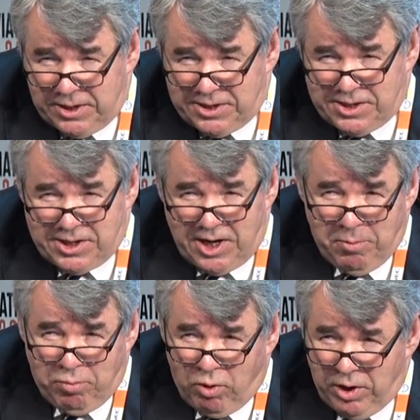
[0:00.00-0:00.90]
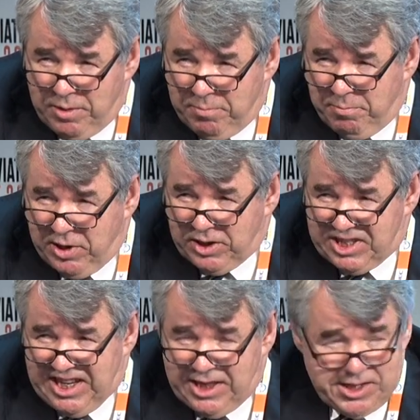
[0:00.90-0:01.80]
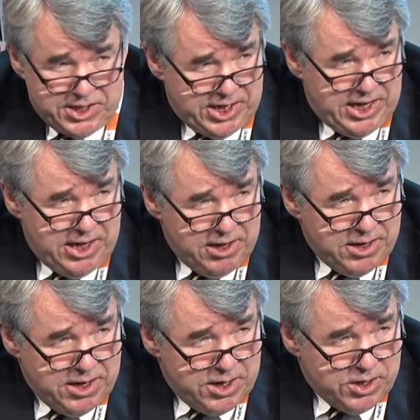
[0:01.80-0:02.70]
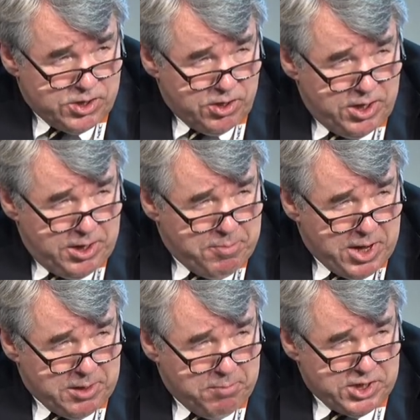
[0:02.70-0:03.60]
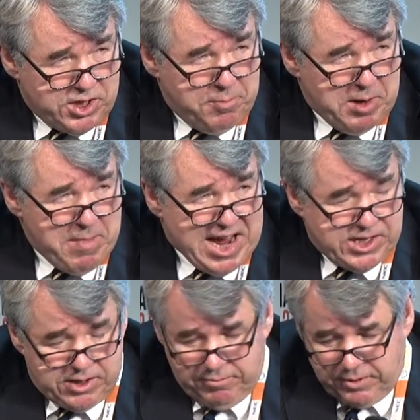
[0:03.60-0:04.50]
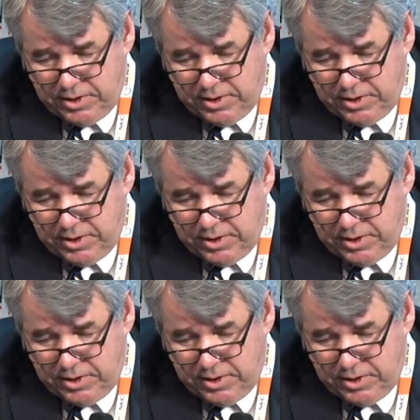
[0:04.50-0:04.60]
This is an airport built in the sea, so the impact must have been massive.